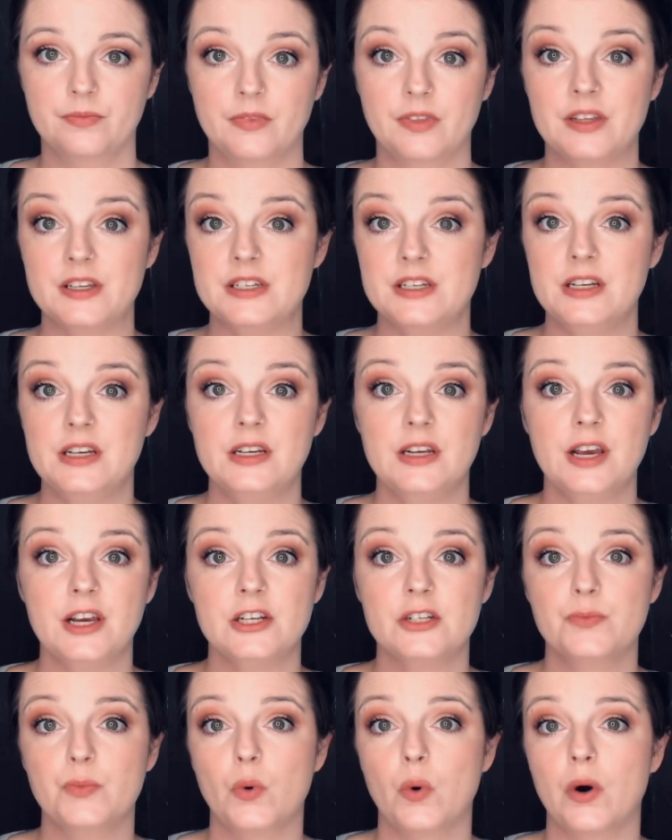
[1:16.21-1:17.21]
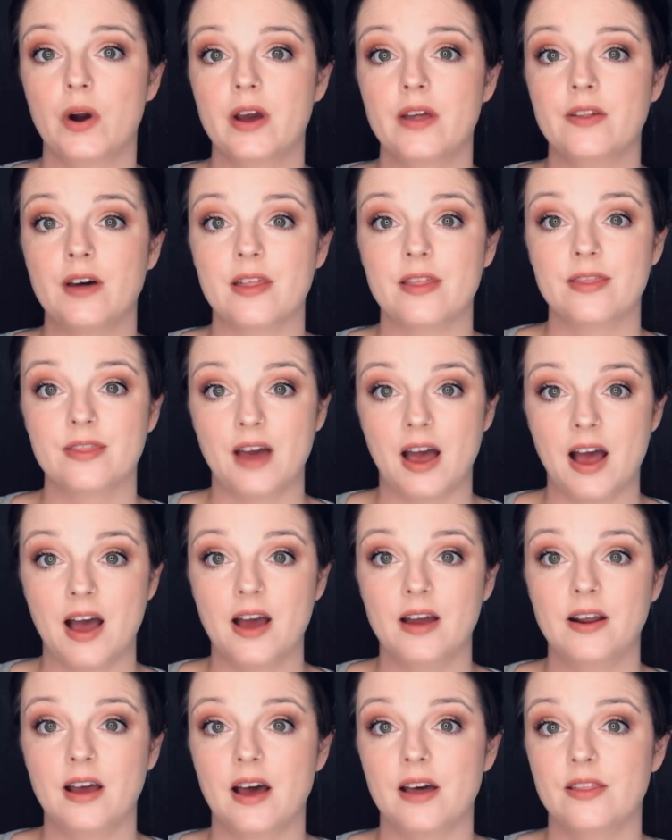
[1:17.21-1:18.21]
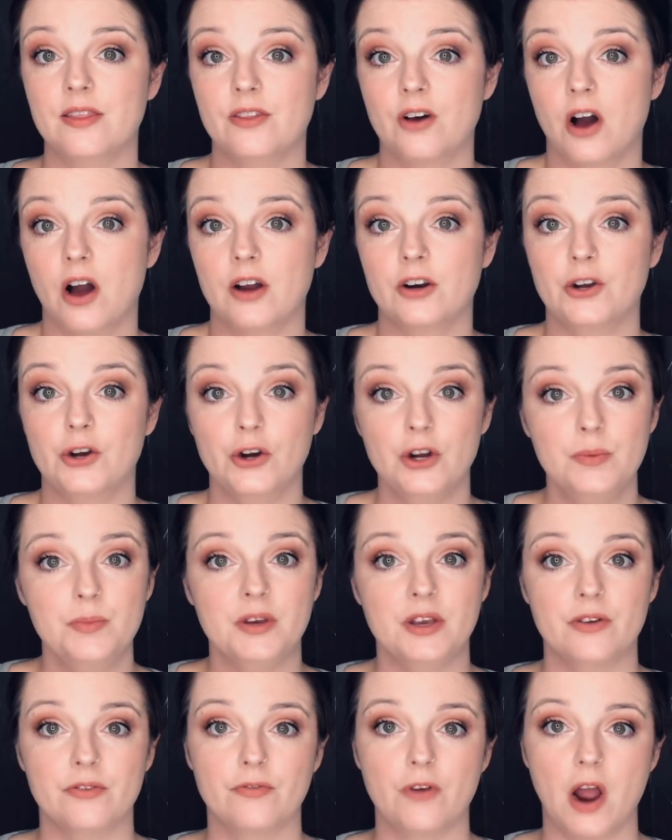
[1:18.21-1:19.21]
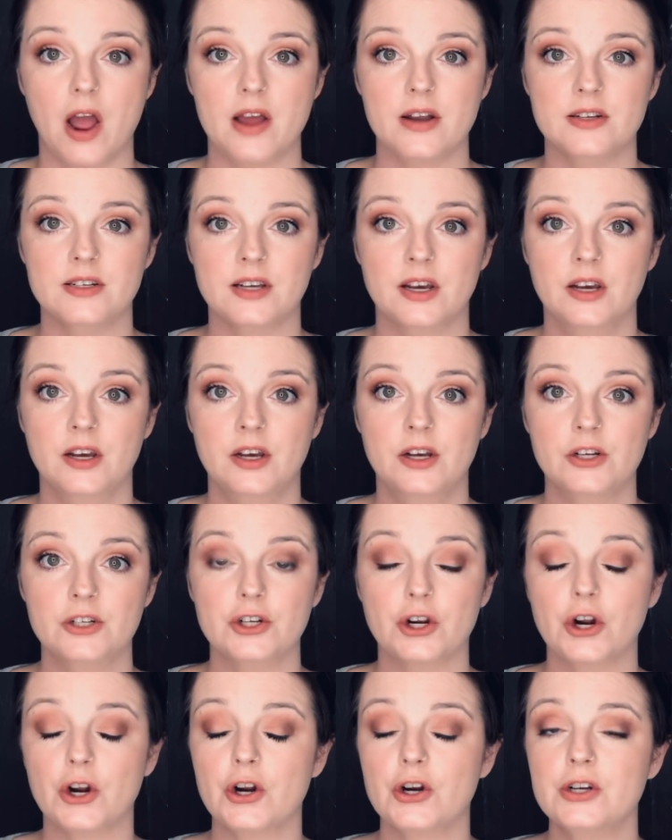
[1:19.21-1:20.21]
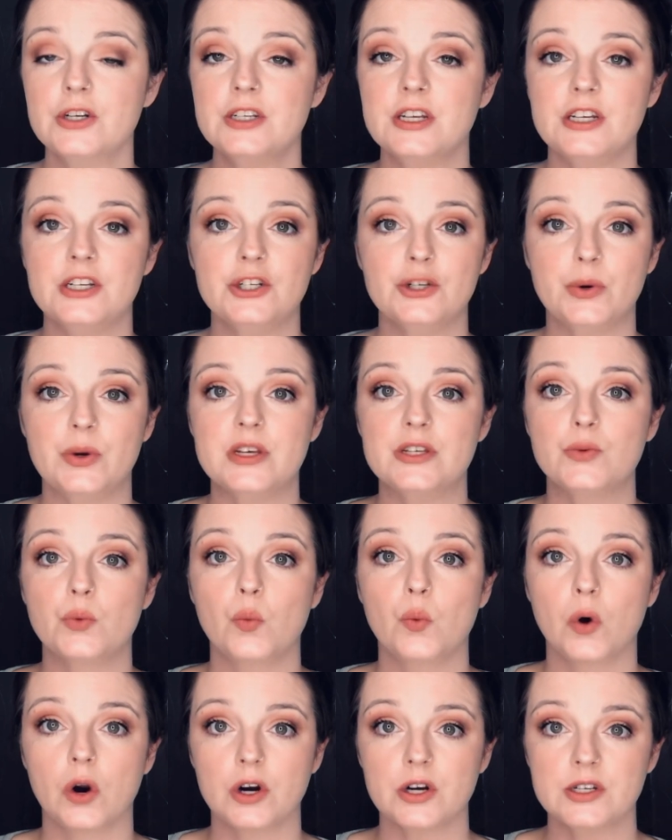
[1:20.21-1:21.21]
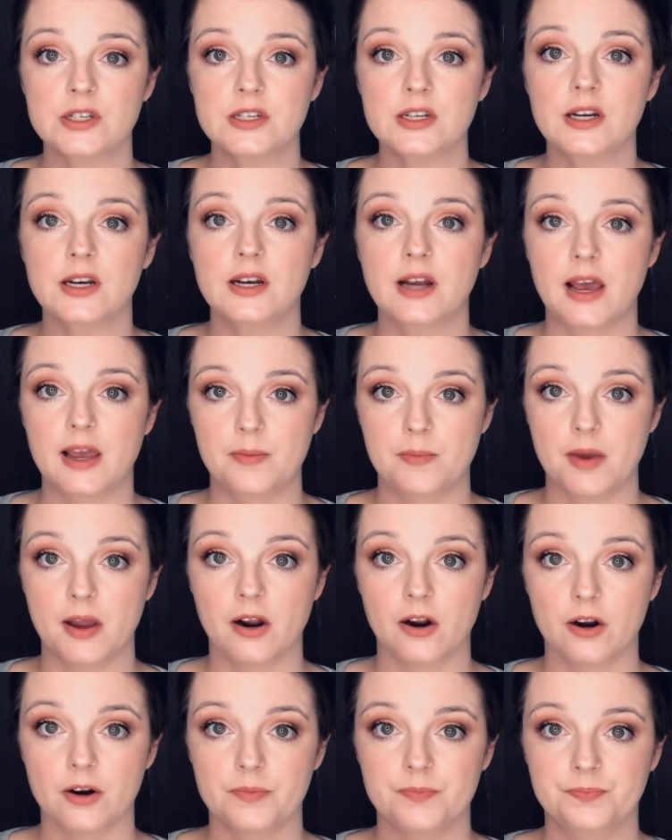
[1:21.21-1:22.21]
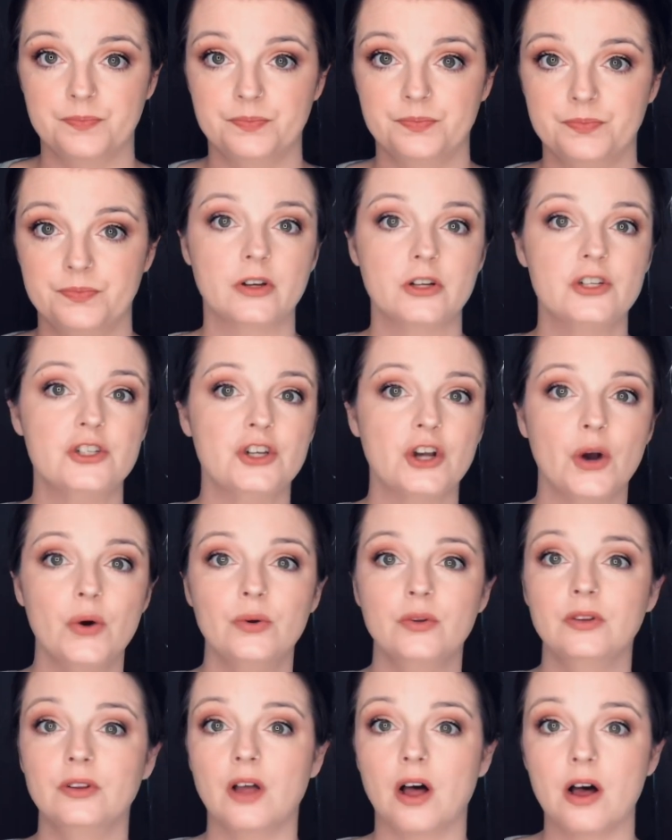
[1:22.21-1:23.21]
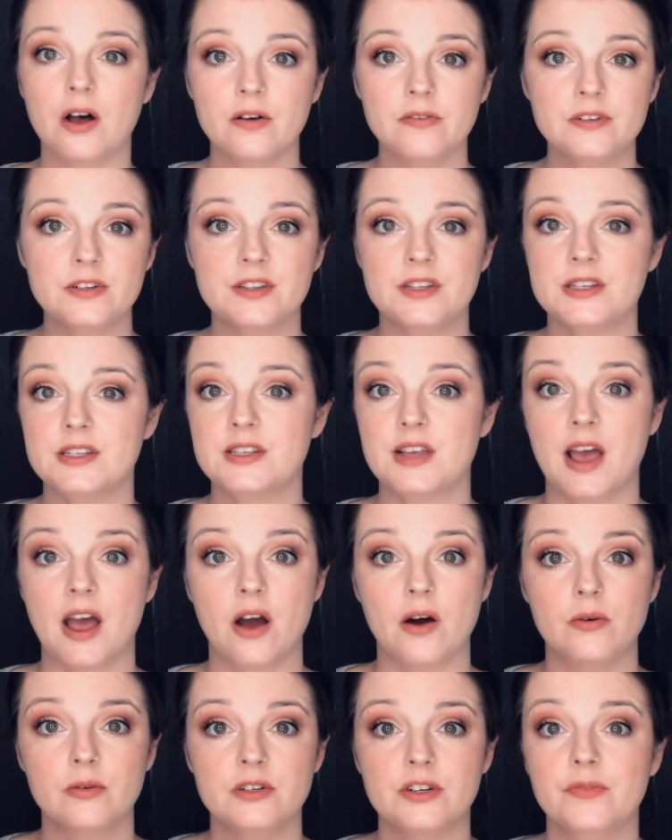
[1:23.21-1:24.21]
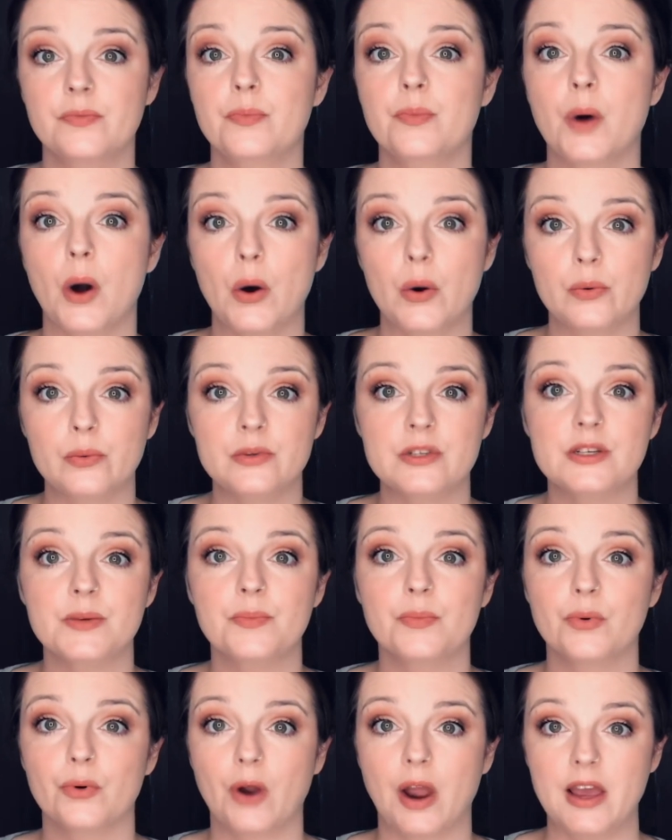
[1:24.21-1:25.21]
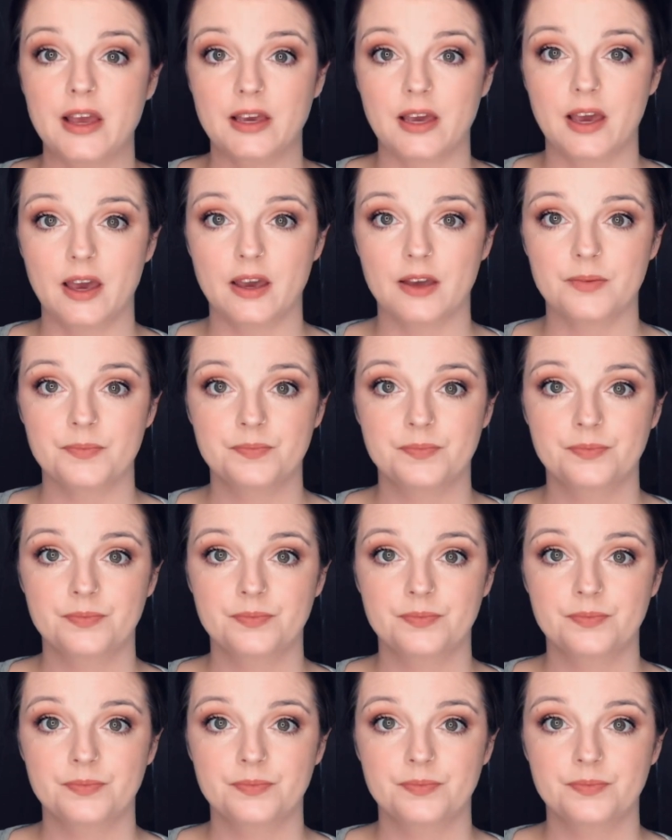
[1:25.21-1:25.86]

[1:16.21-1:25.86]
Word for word: the teenage boy that Thad had thought could be a friend turned into his worst nightmare. Joe loved the sound of bones breaking.